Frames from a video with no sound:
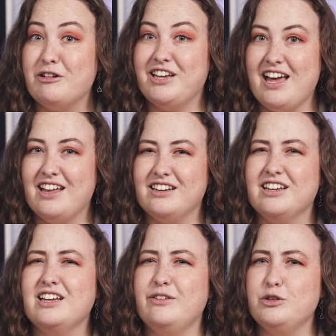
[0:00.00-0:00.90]
out again.
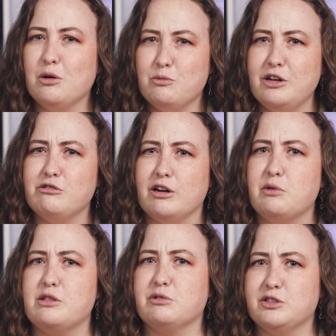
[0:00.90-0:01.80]
If you are wondering
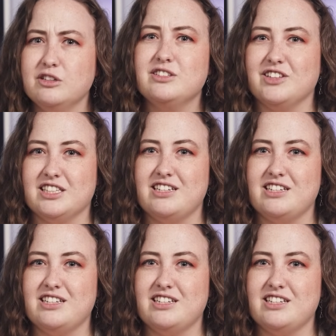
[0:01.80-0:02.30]
why the results of this